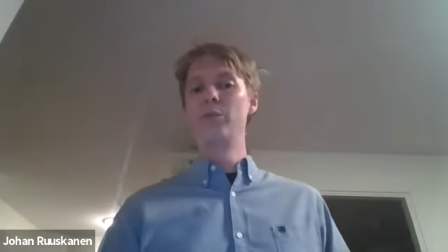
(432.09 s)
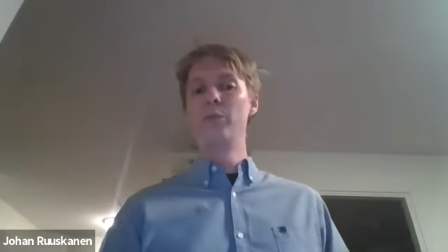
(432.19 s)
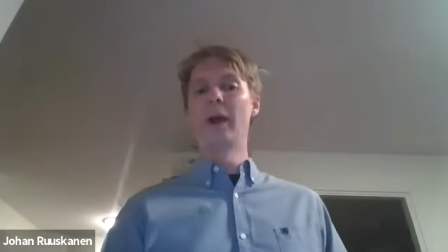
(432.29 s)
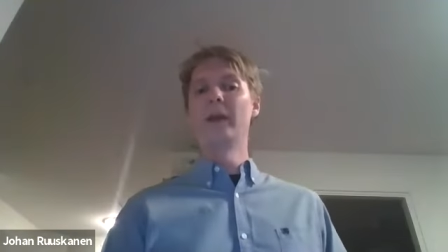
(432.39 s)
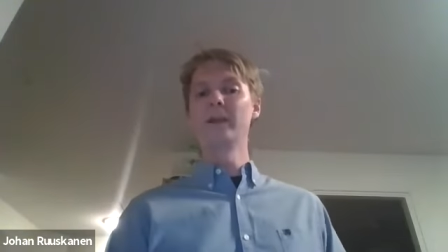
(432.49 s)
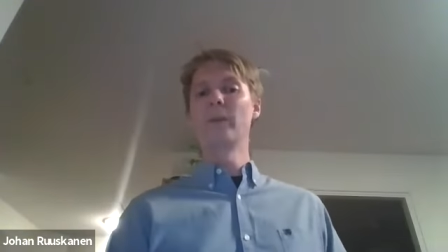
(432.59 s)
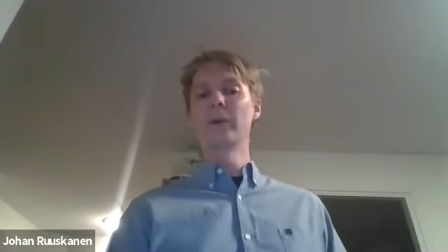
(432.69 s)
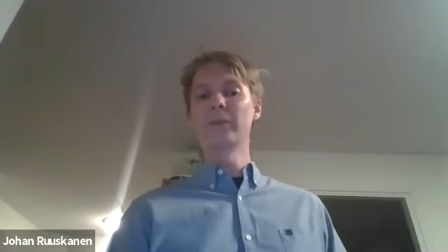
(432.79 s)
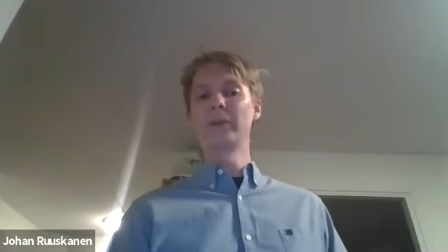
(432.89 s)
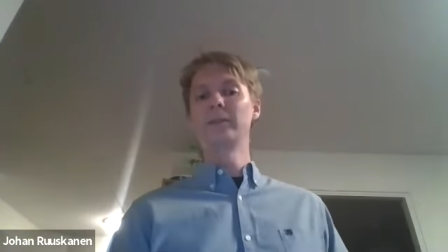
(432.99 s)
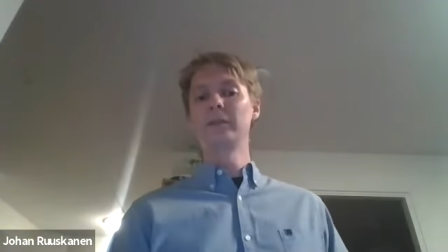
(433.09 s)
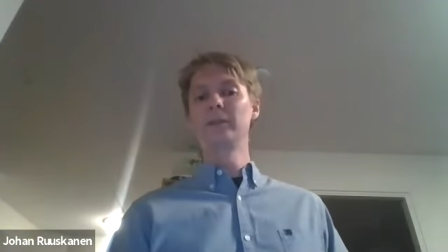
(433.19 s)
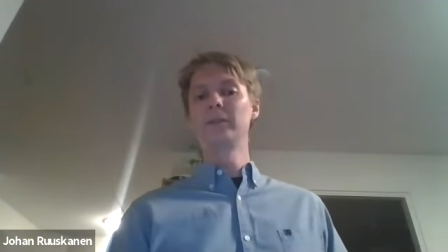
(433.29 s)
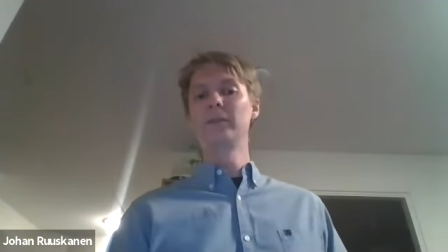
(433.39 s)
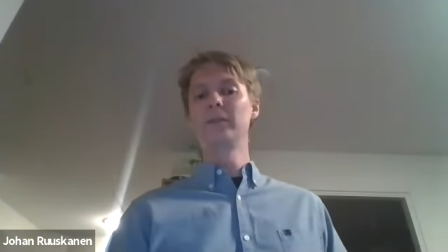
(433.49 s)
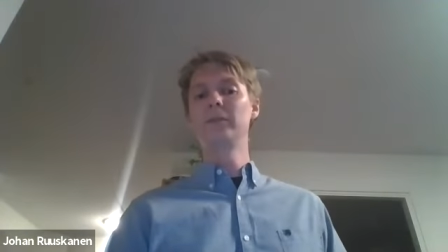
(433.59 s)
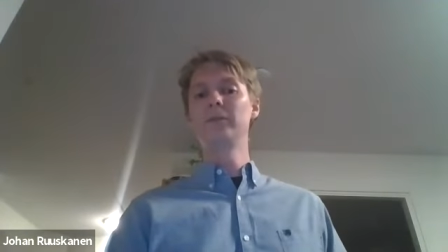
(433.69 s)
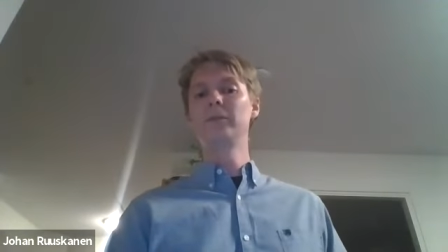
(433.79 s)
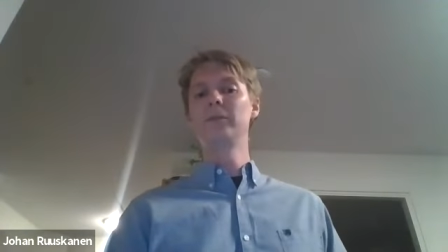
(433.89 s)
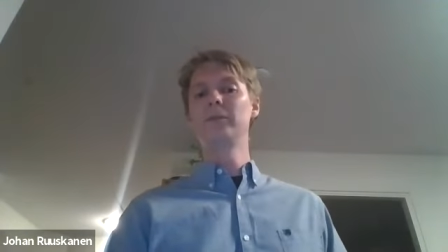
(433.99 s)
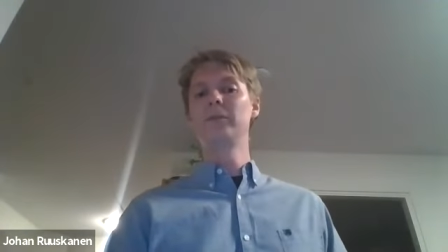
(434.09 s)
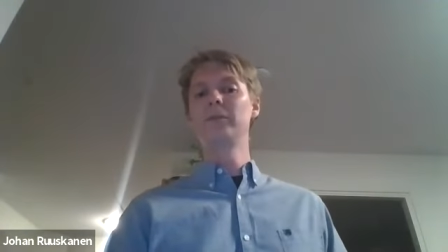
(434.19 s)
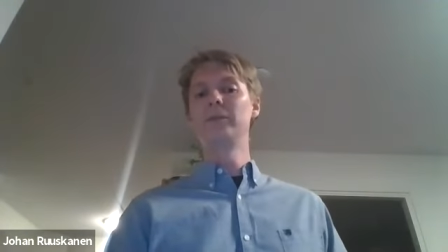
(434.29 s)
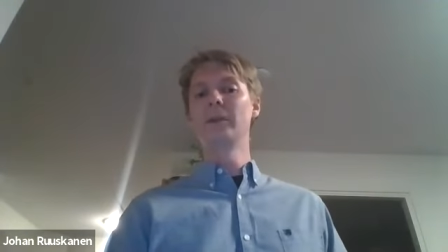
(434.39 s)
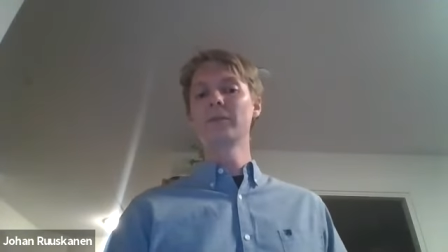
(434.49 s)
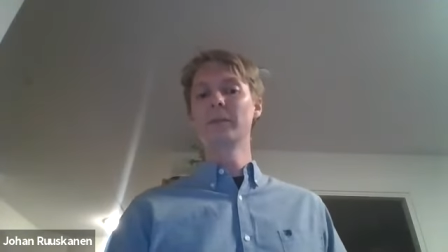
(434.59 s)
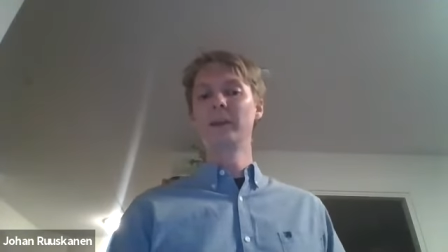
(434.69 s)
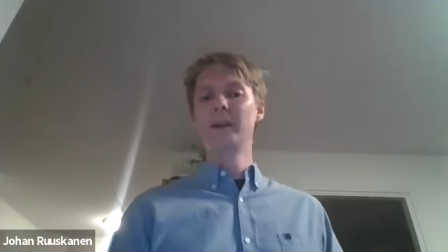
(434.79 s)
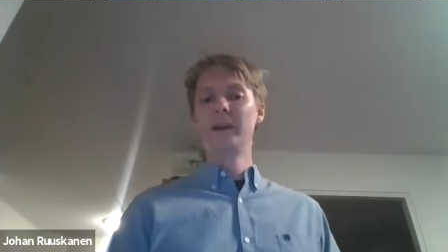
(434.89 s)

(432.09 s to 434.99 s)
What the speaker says: running in one of these systems,